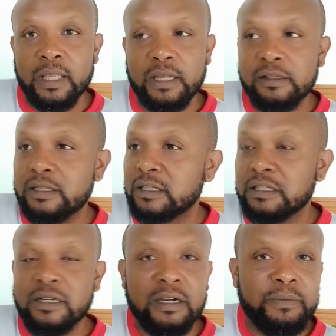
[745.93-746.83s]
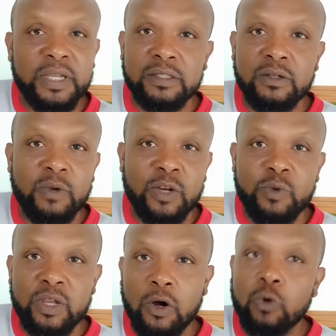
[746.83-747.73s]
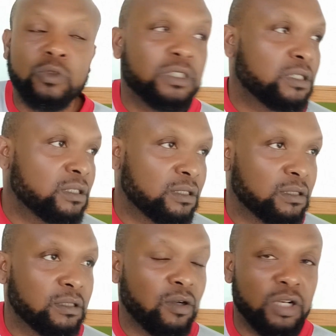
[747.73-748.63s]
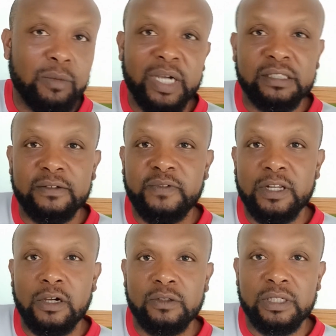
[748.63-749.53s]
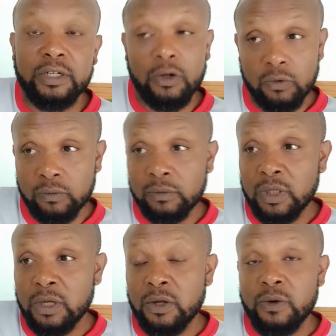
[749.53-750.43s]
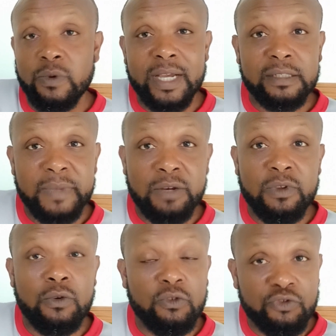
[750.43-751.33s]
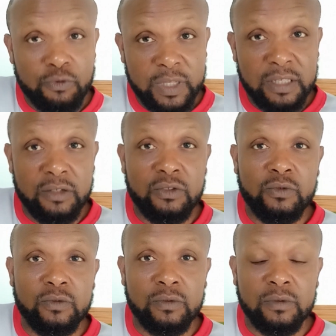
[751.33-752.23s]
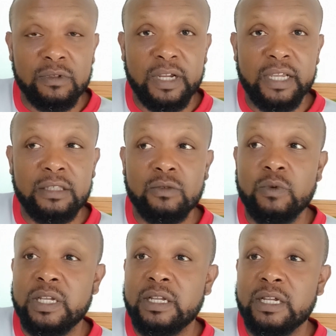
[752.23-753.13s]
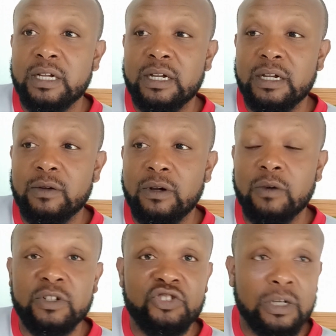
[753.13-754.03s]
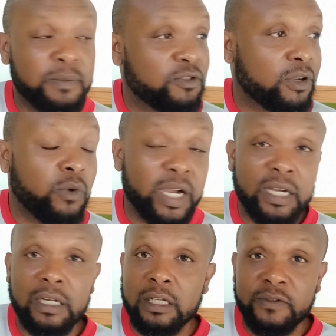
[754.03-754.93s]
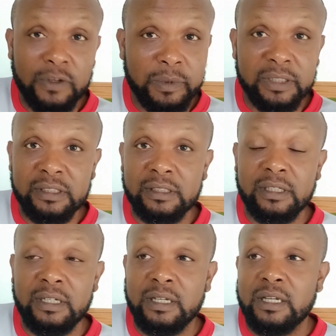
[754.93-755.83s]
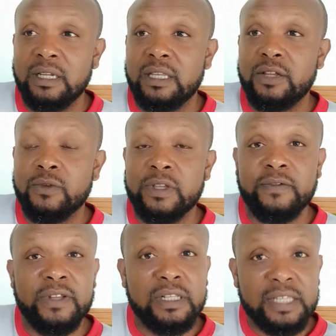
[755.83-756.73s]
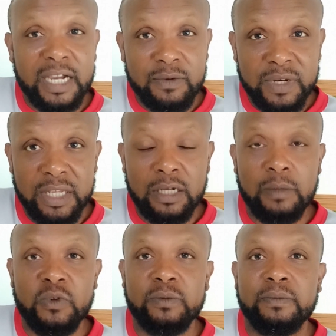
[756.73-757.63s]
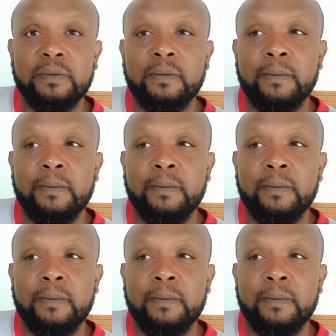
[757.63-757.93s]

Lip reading: there's nothing compared to when we out on the battlefield all day. Now, we as men, we go through with them too, right? We, our jobs require a lot from us. You know, you feel tired when you come home.